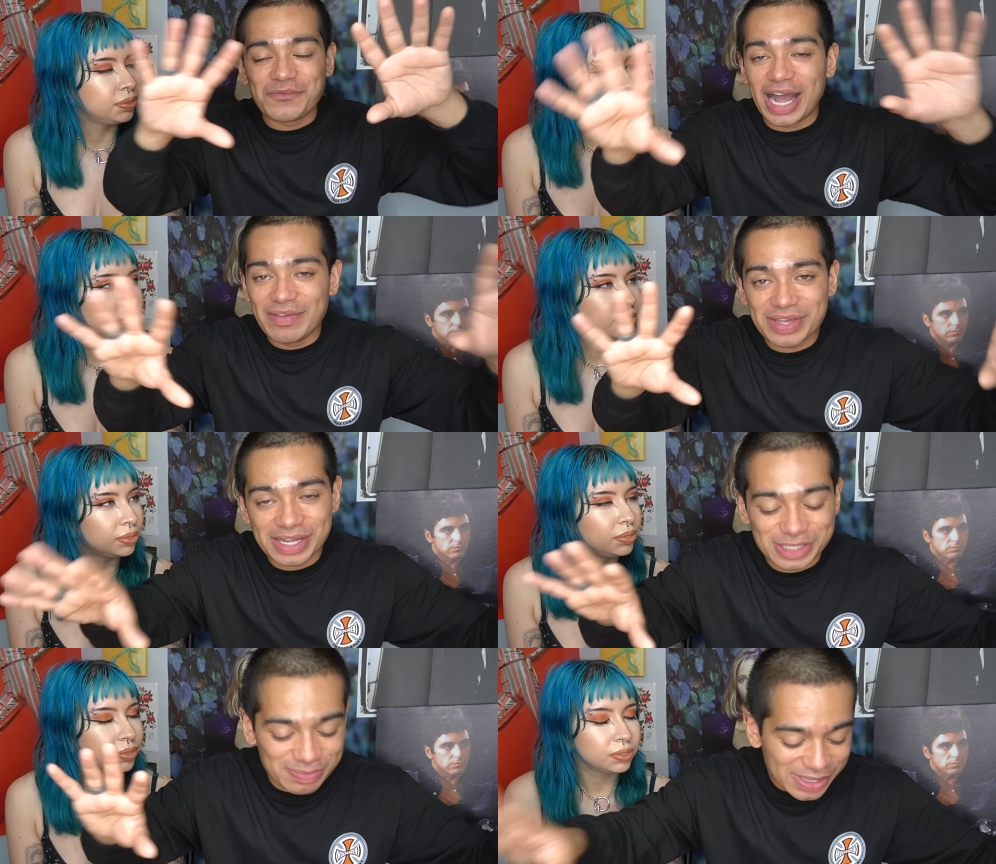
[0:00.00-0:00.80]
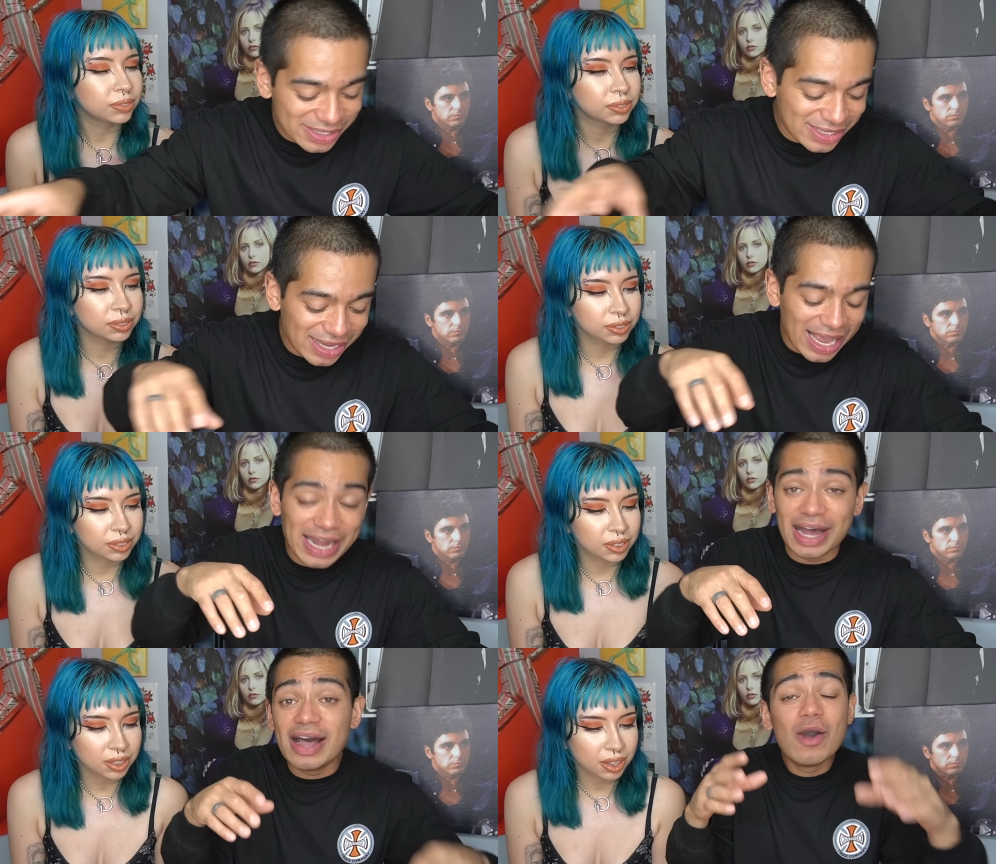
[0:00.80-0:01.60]
Speaker 1: five kids missing.
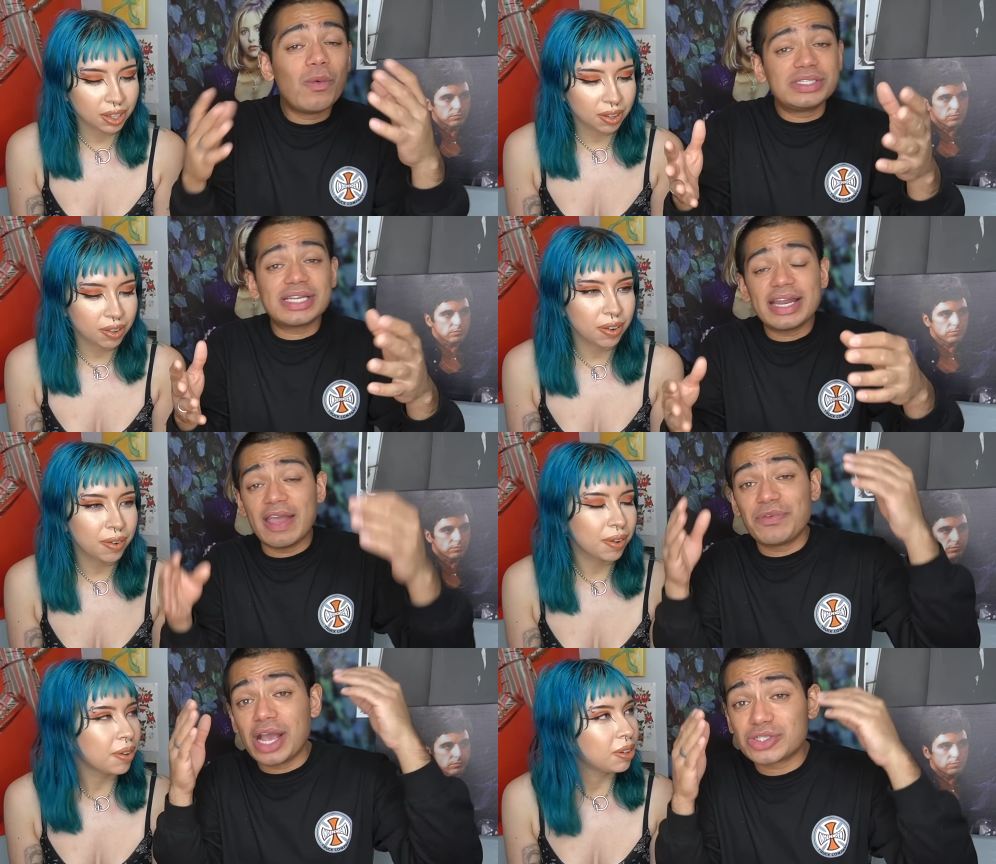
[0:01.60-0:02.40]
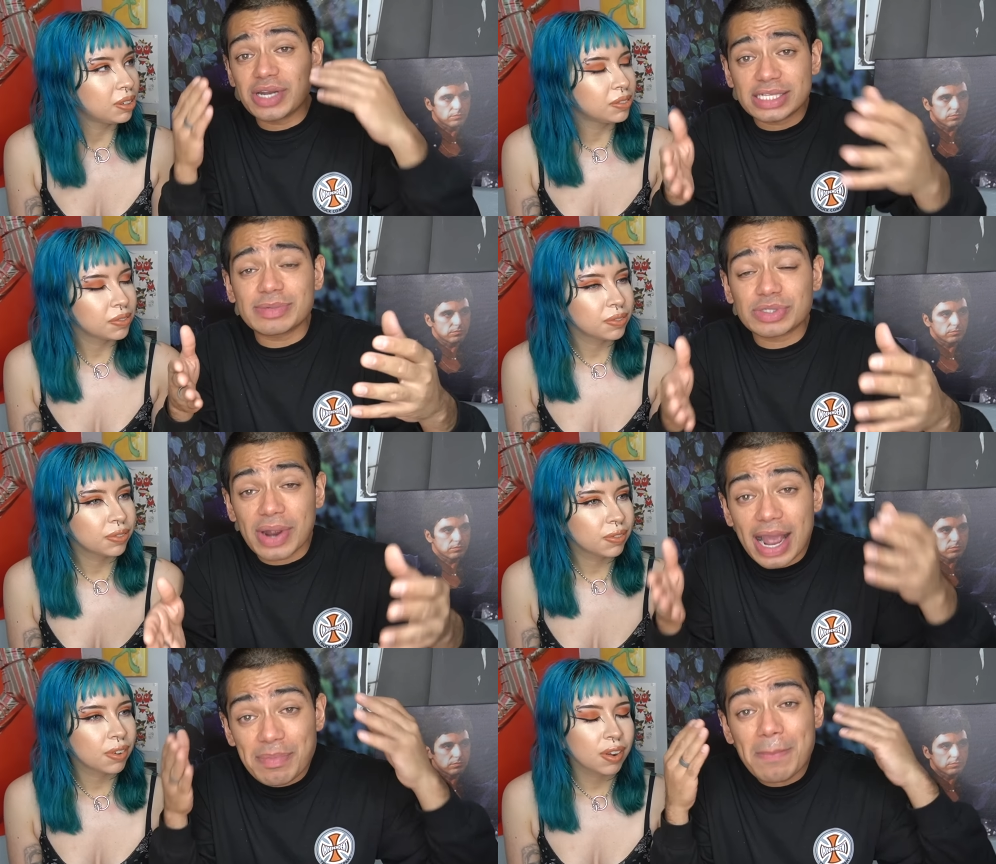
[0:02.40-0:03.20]
And uh, once again, if you guys are not
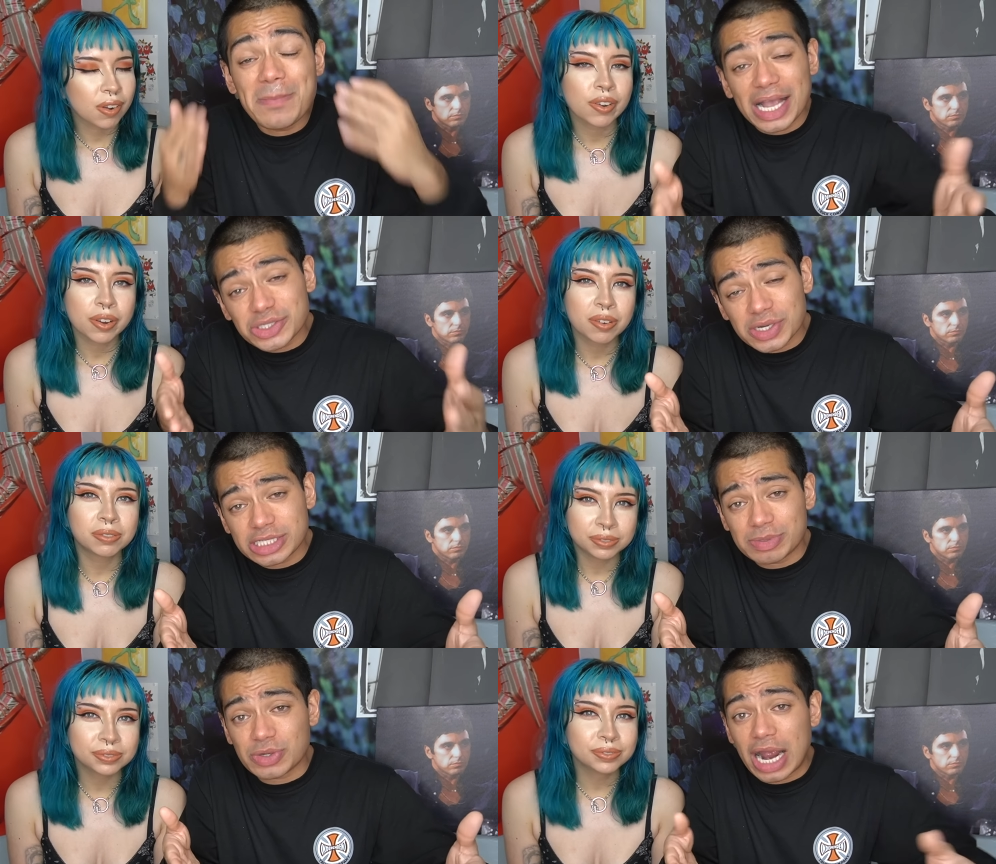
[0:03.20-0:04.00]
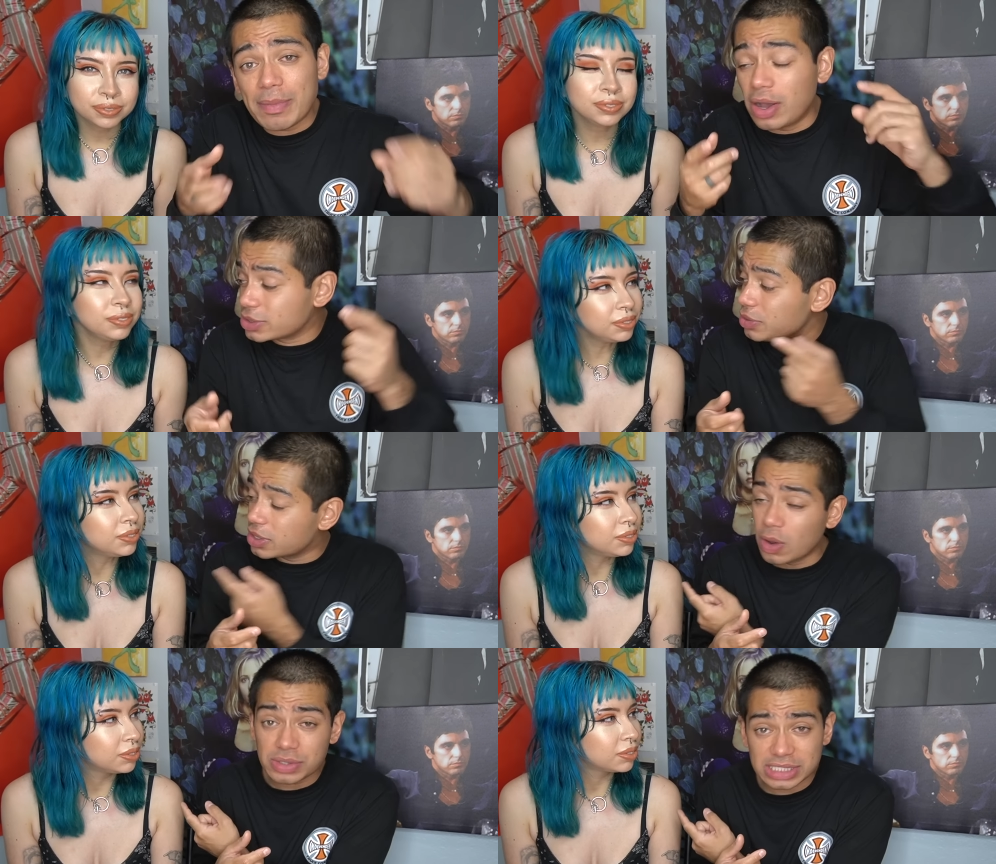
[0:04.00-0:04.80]
subscribed, make sure to subscribe. Also, mm-hmm.
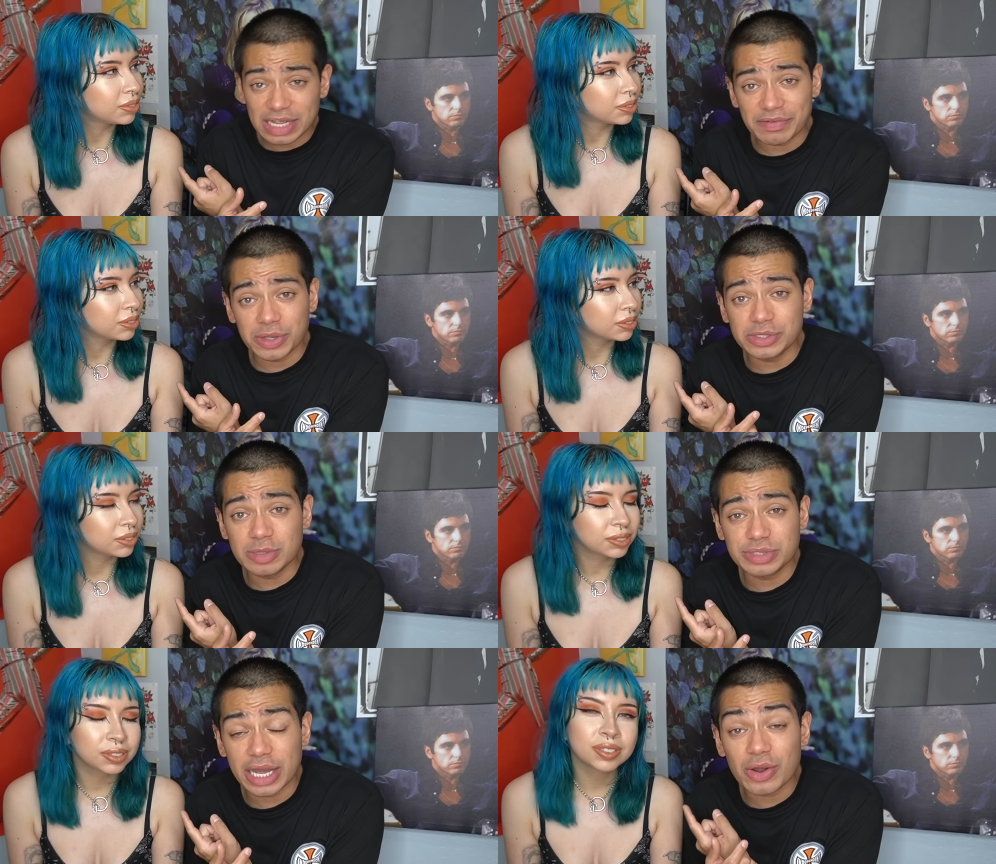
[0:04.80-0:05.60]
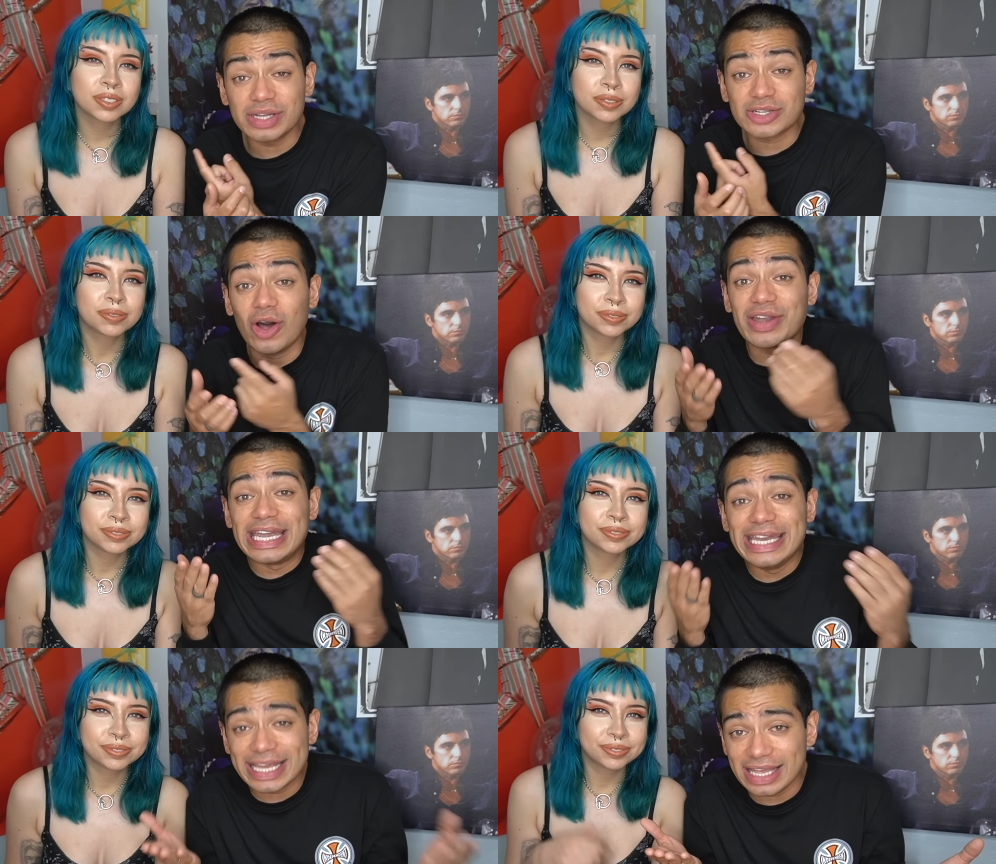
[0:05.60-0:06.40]
Nicole does have a YouTube channel. It's called
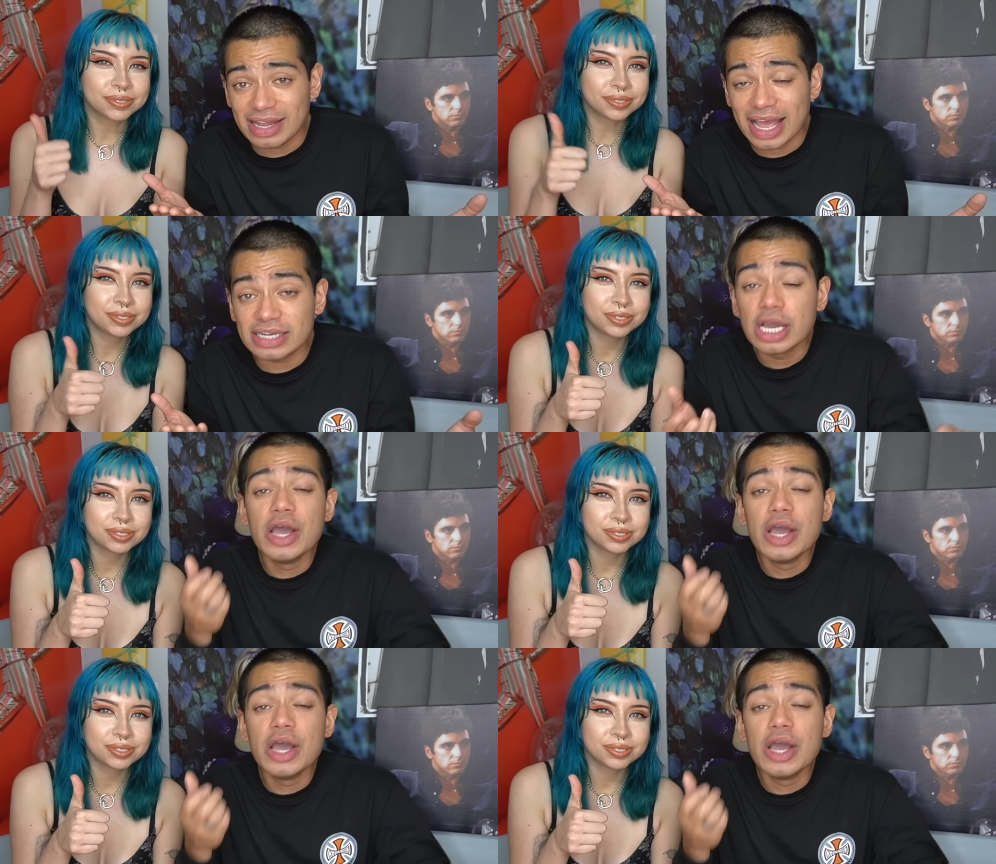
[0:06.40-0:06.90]
Nikki Land.